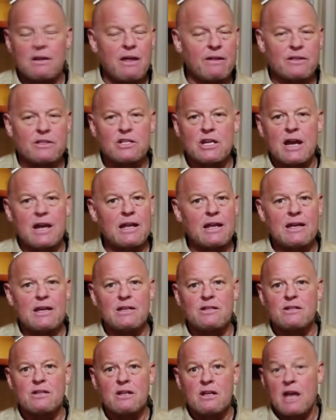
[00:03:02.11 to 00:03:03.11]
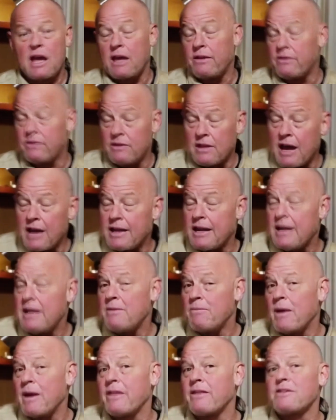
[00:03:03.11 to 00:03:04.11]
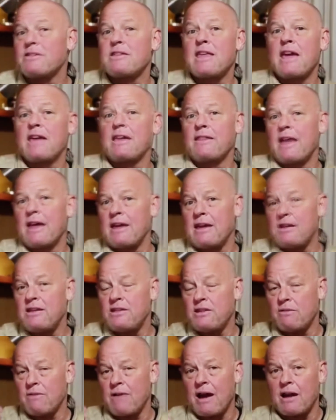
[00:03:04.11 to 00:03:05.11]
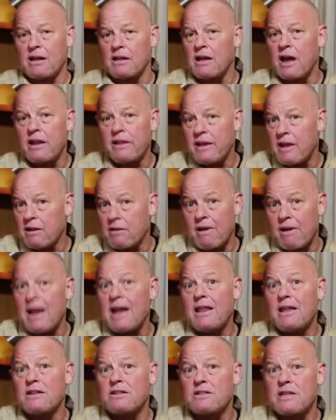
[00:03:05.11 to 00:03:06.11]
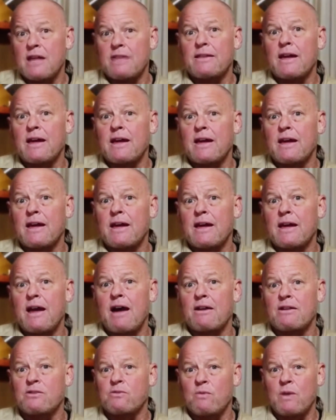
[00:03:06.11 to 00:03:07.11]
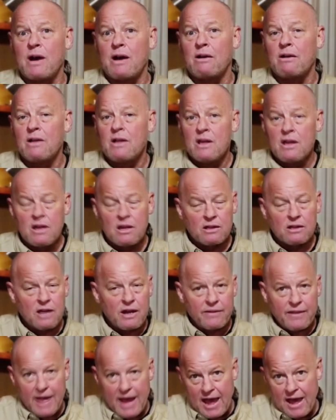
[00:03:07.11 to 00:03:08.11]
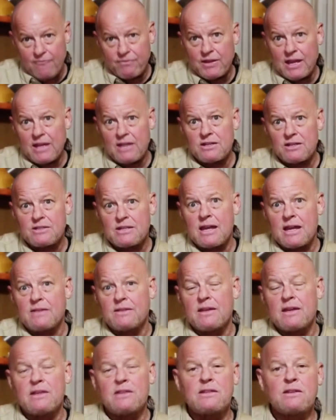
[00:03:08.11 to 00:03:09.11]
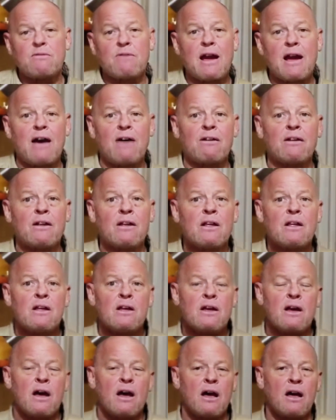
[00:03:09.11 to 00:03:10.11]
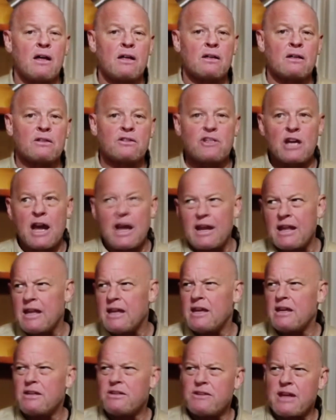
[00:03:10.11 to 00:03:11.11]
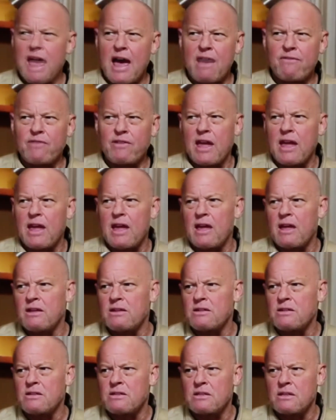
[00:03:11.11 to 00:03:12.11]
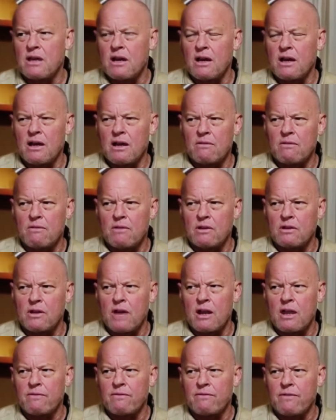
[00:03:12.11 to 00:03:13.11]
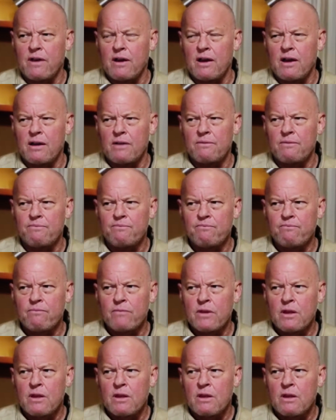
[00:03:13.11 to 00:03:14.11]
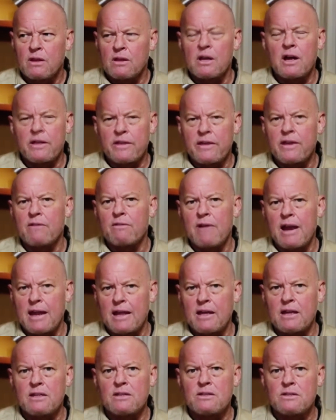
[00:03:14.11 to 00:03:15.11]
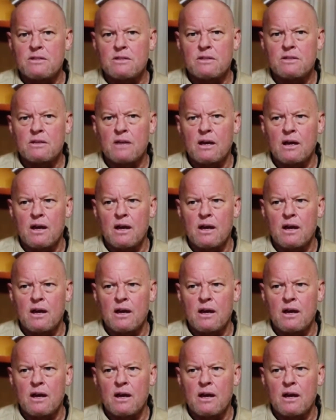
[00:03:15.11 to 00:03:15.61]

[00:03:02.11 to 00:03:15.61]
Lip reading: Not the Chinese and not anybody that's taking that easy route. A lot of the Iranians take that easy route as well. A lot of the Afghans take the easy route. Chinese, Afghans, a lot of the Iranians.